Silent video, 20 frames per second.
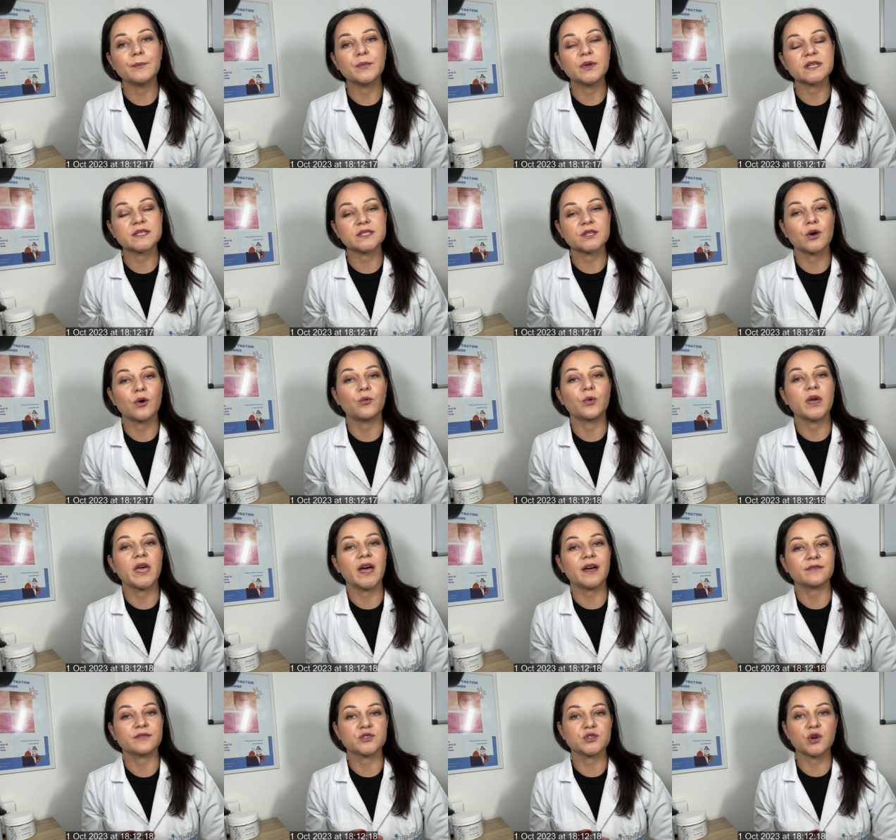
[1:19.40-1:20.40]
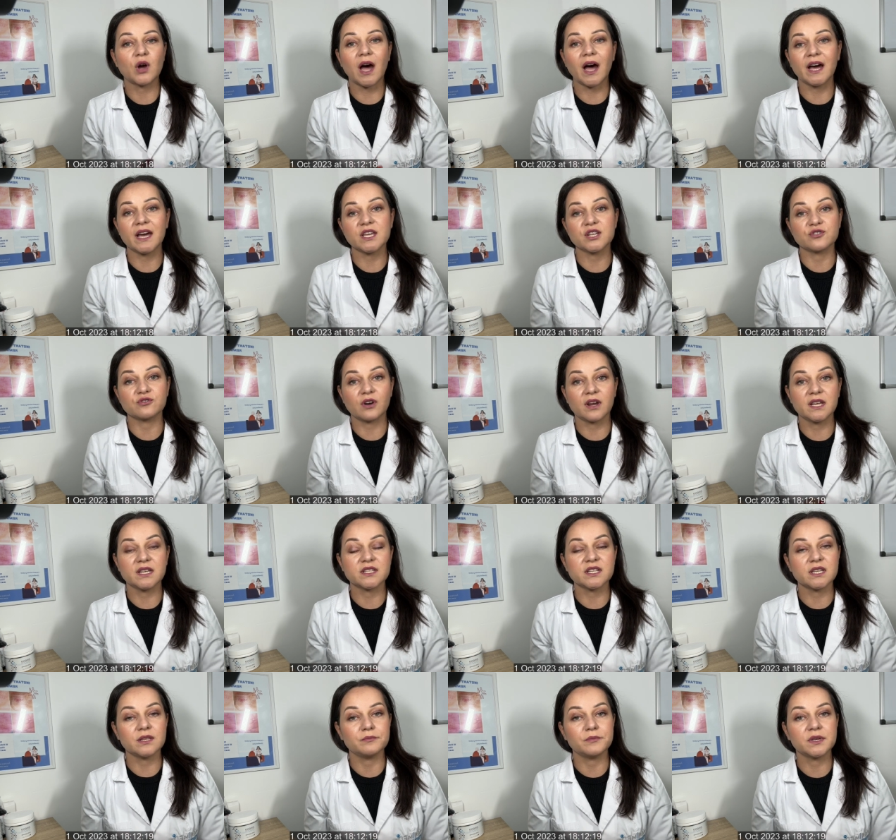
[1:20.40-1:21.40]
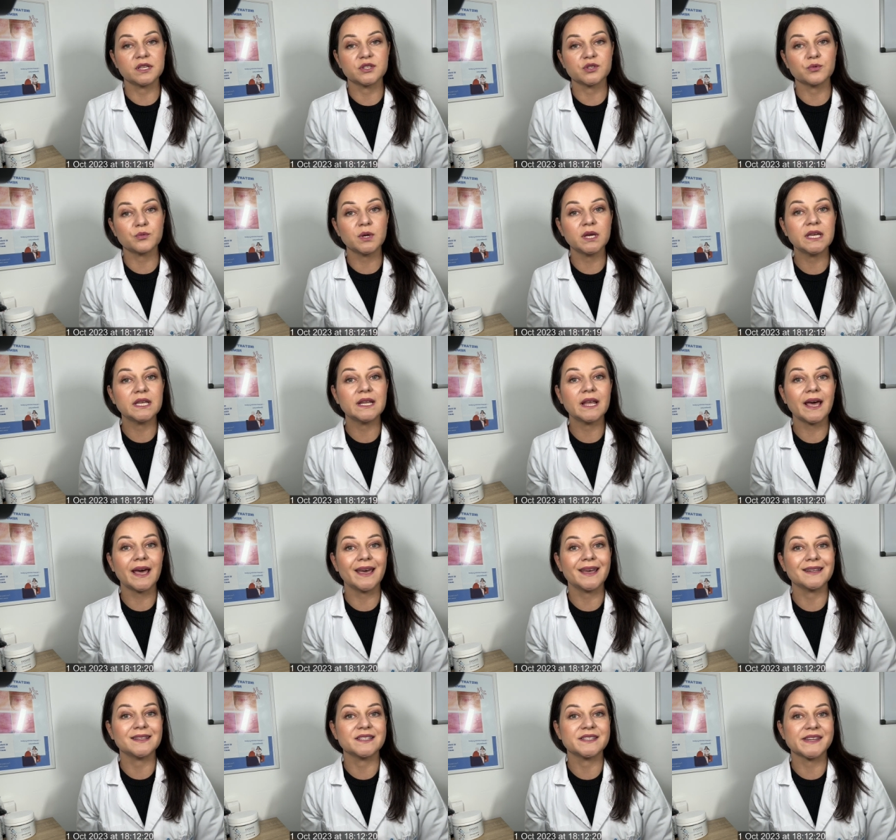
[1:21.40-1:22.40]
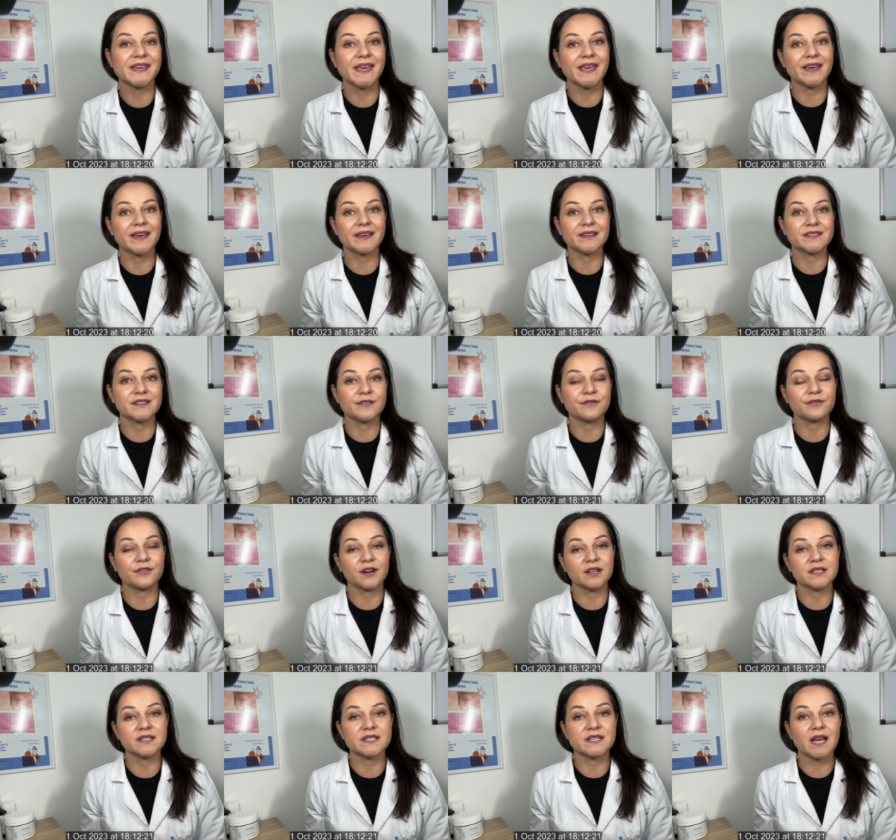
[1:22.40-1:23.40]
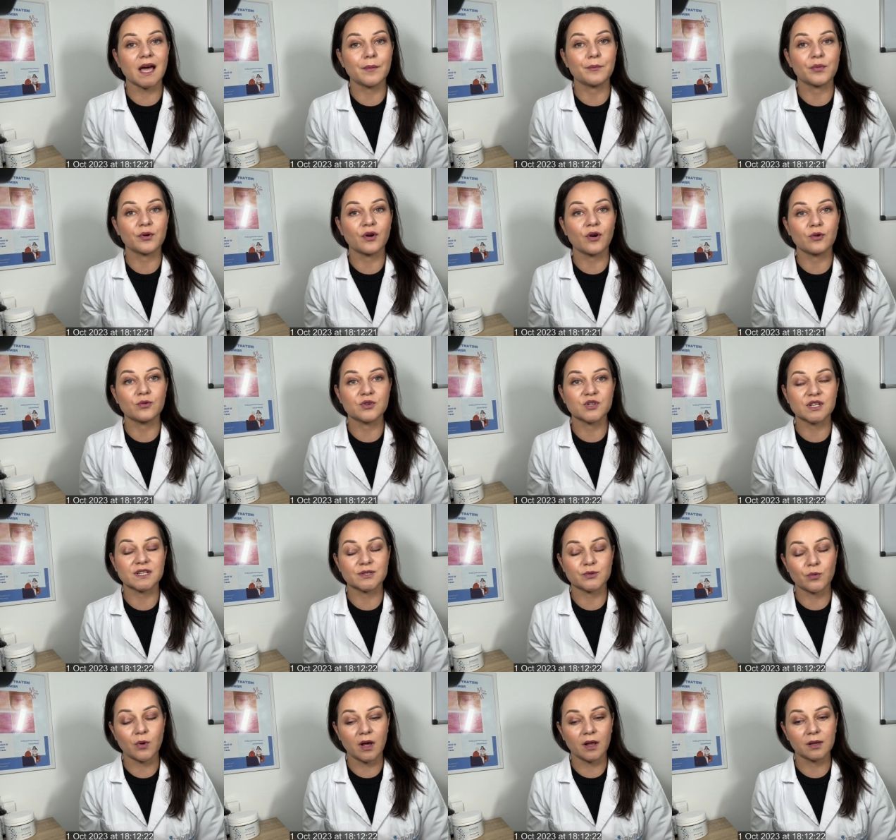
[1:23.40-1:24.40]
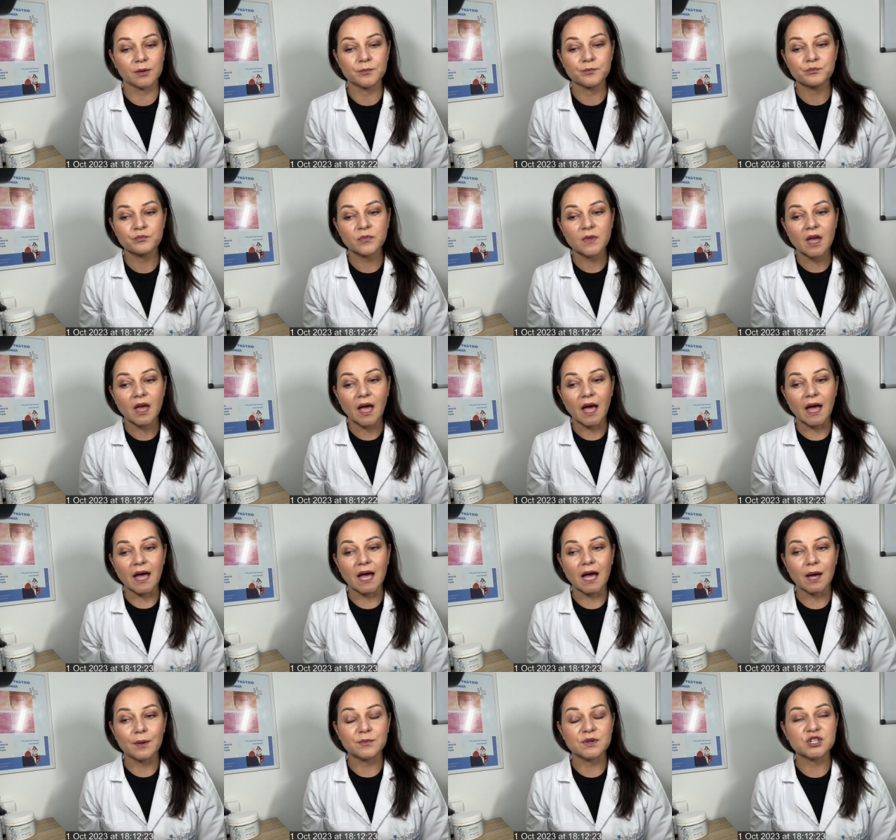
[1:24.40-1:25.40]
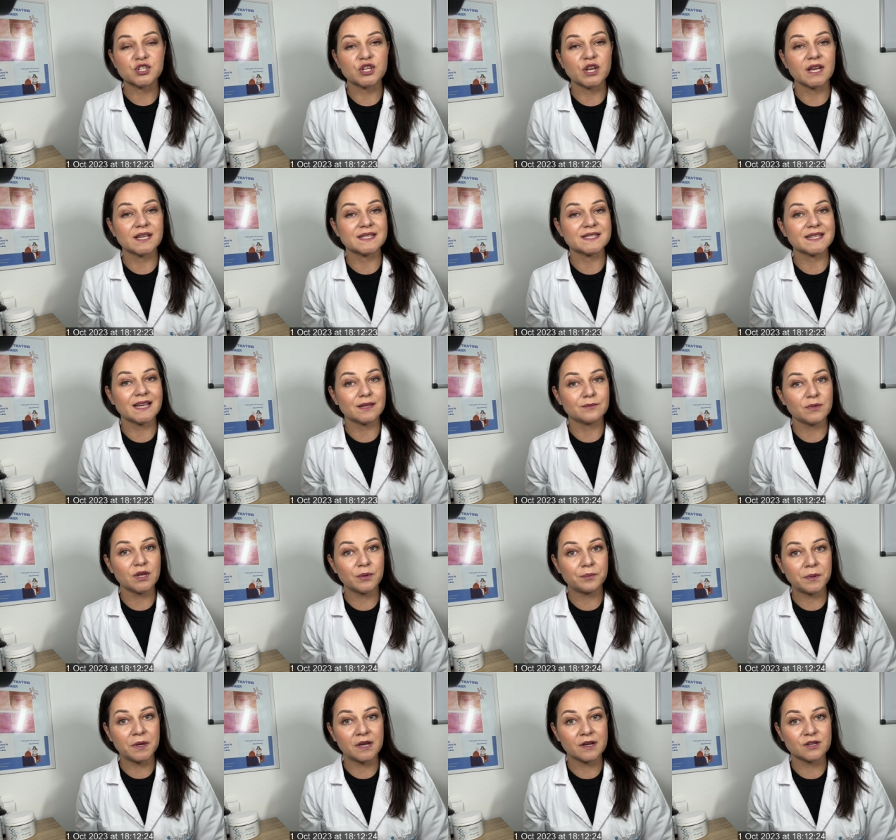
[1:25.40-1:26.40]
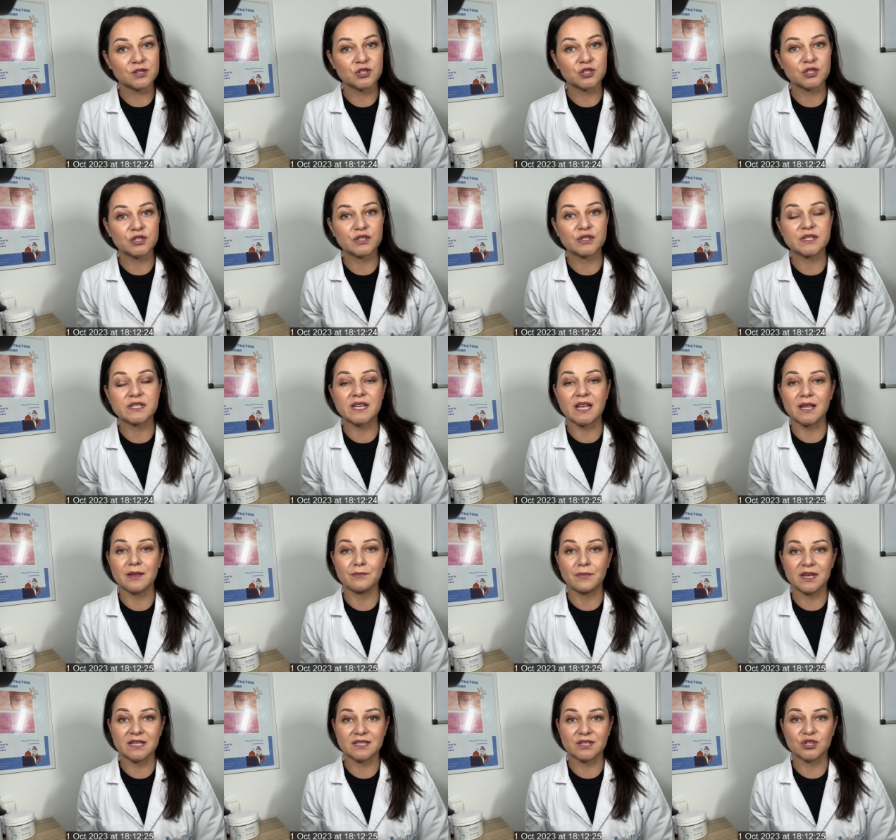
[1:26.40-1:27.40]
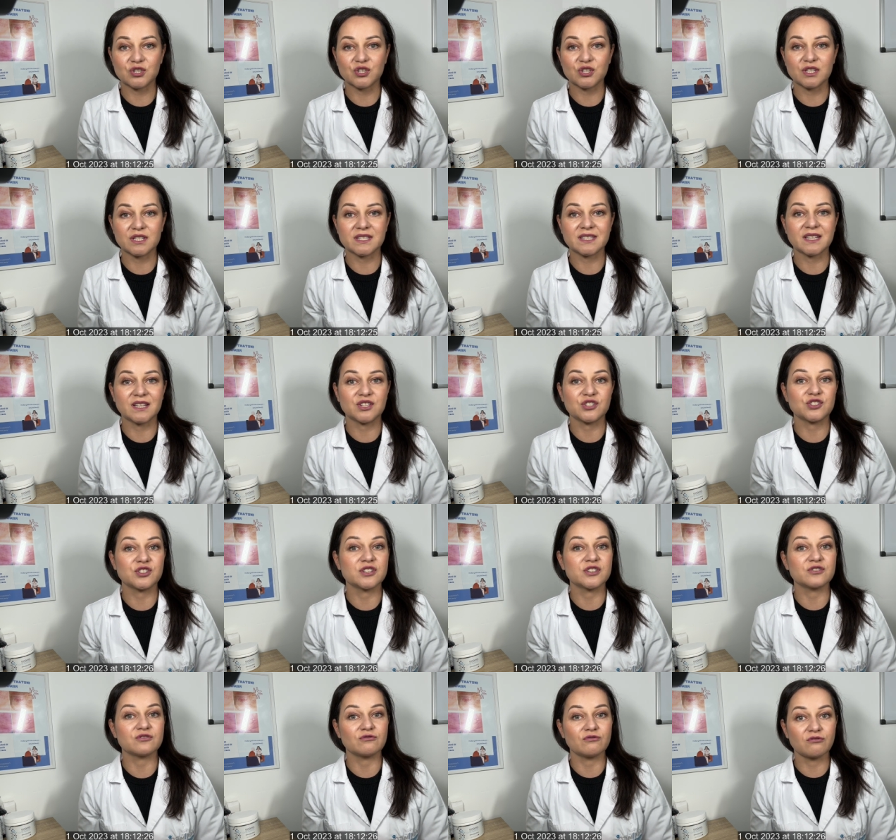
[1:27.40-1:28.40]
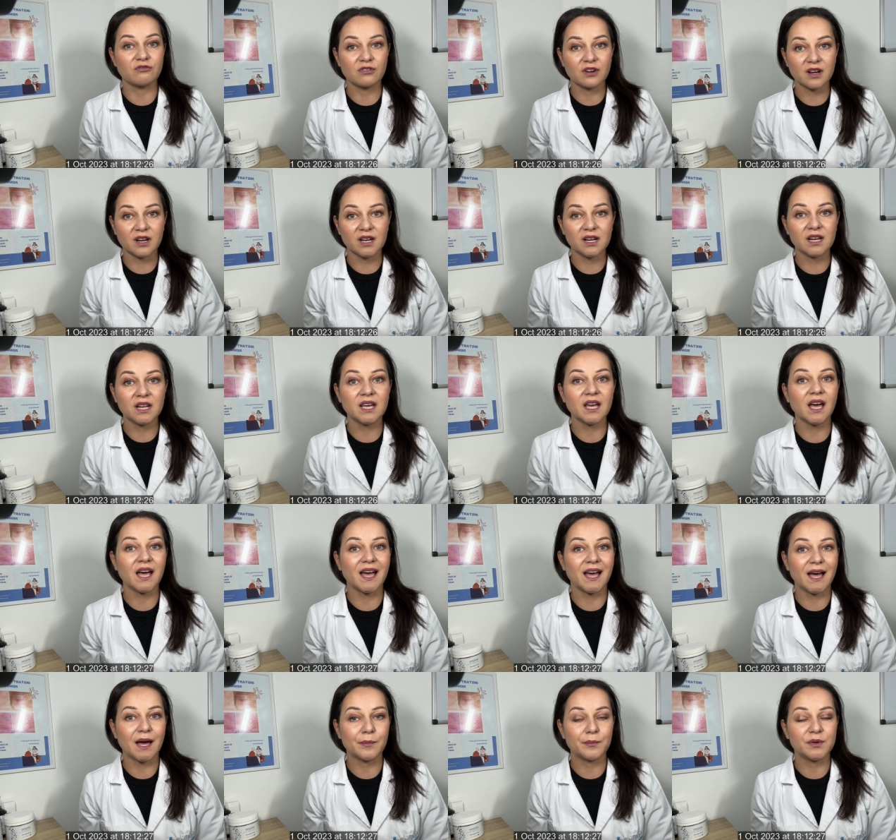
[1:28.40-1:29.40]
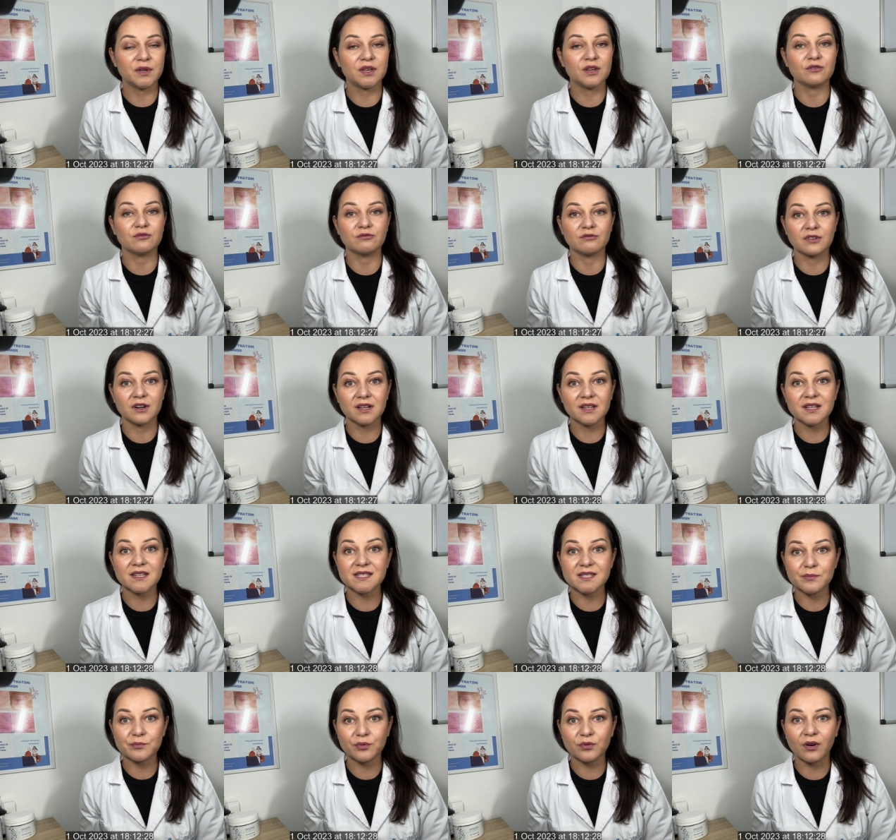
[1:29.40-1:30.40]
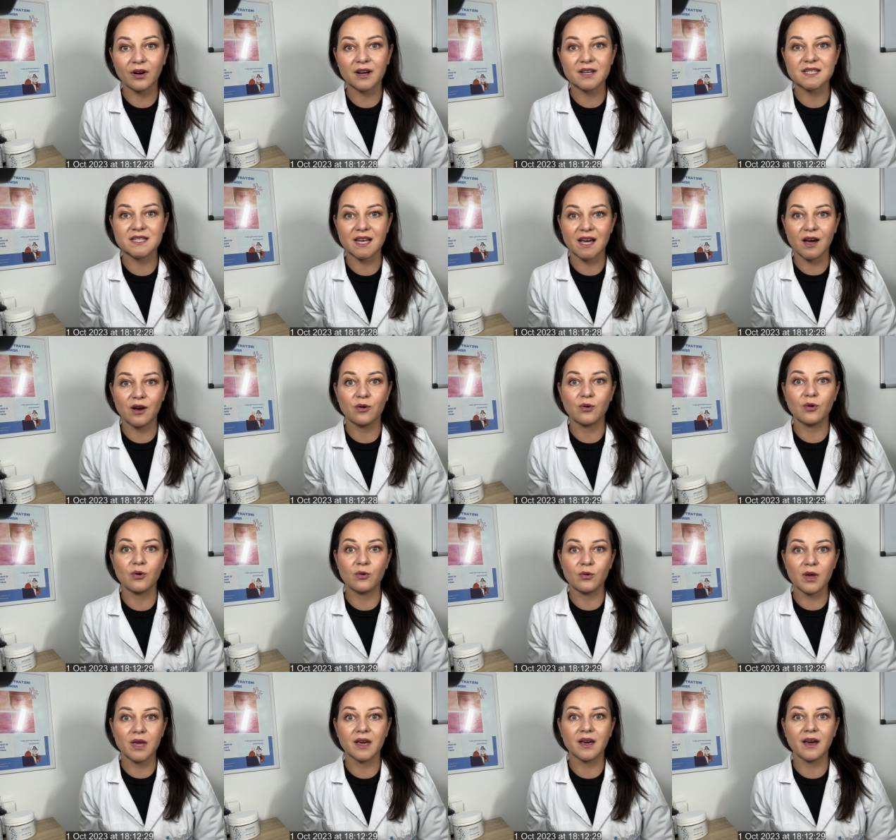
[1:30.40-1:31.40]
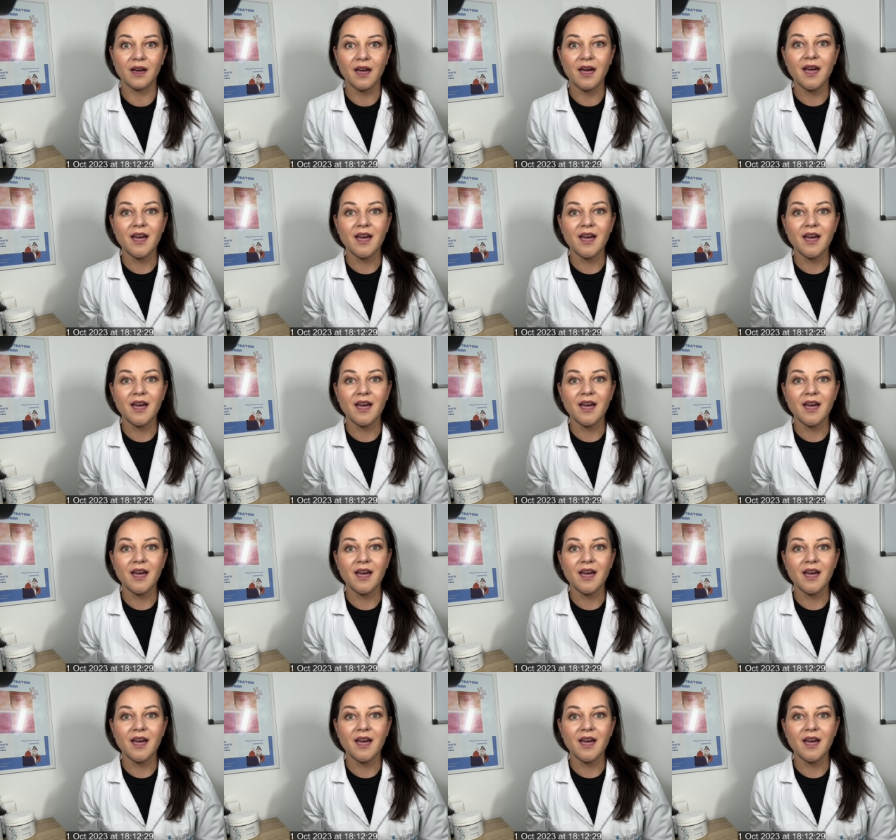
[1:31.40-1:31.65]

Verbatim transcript: So we have to hydrate in between and take different approach as well. She has sent me pictures and messages that she's really happy, really surprised how quick